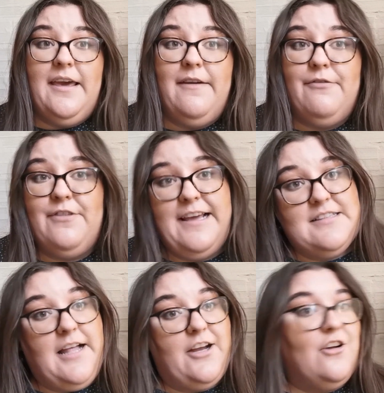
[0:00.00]
if
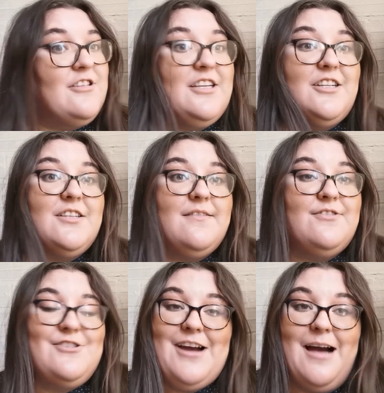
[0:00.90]
there's like
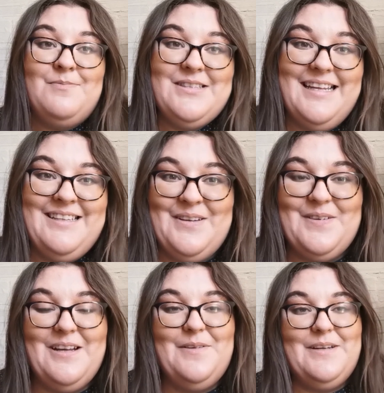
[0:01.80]
alternatives to apps that you
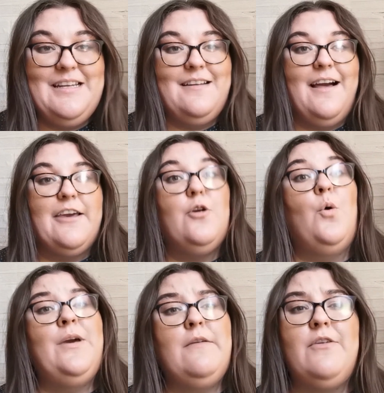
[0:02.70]
really like,
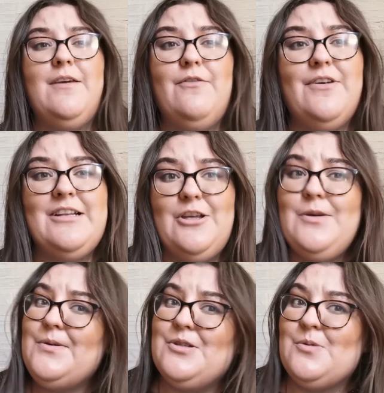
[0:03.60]
or if you even
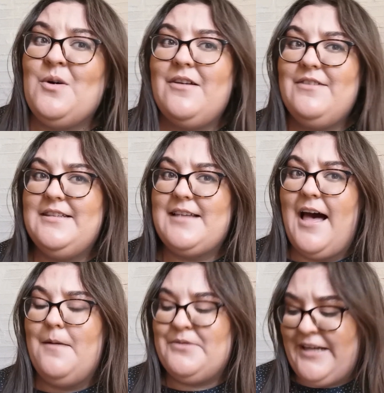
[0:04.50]
use one of these
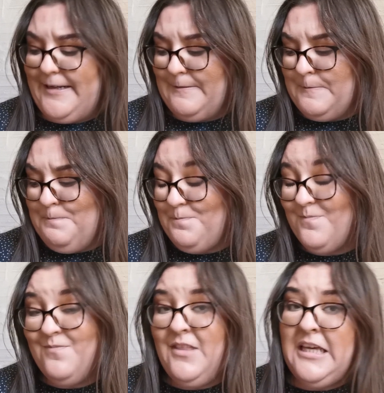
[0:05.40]
apps and
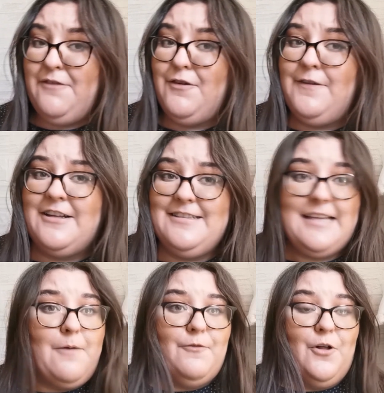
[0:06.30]
if you found this
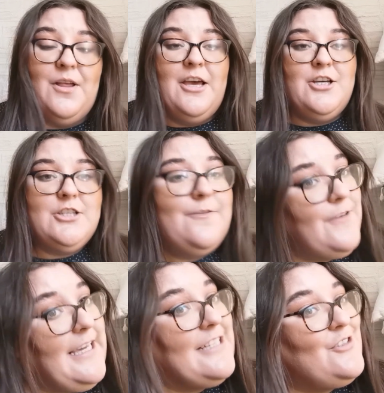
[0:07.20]
helpful. Don't
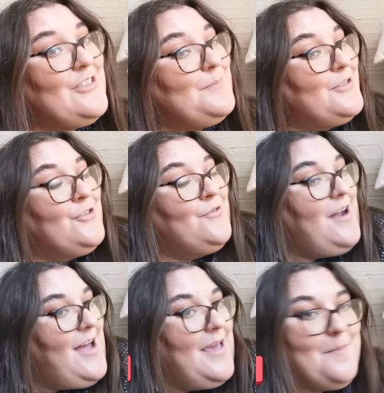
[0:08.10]
forget to
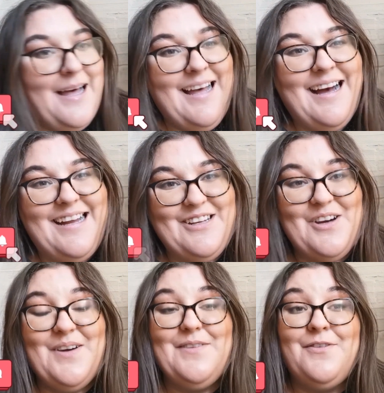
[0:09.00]
subscribe. I
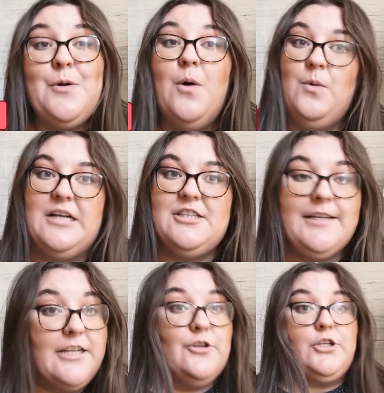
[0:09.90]
know if you're
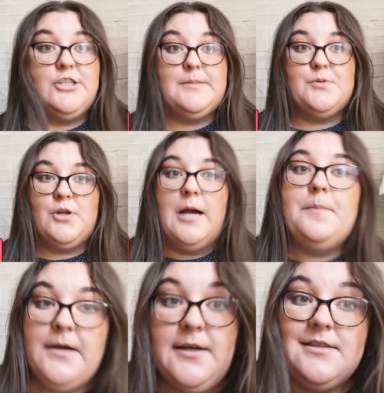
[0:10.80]
watching and you're not
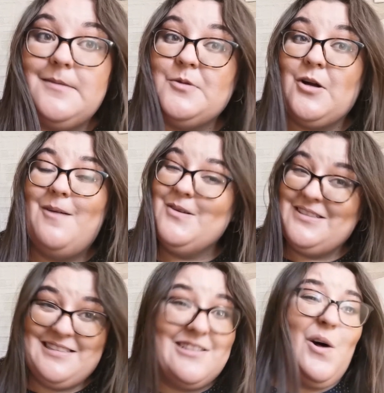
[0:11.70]
subscribed, subscribe,
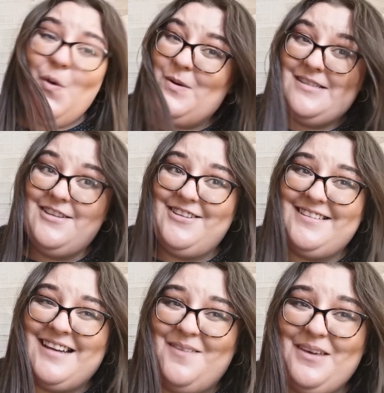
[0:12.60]
because it's always a
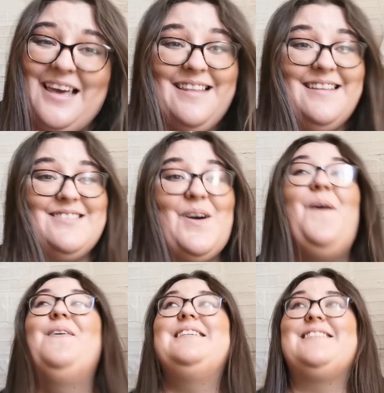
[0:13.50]
good time here. There's
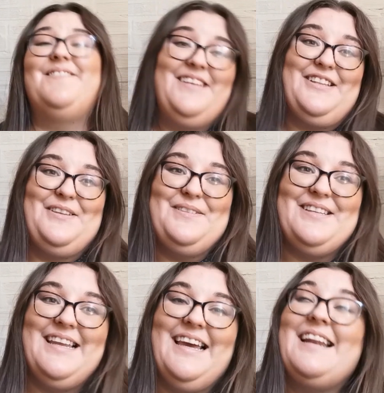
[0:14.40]
always something new
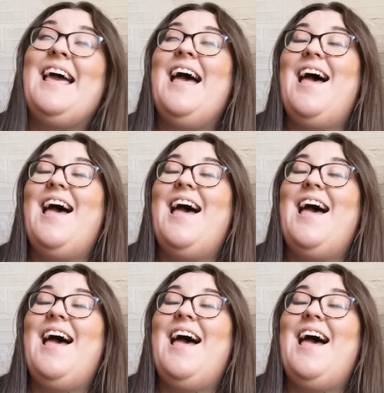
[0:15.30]
to learn,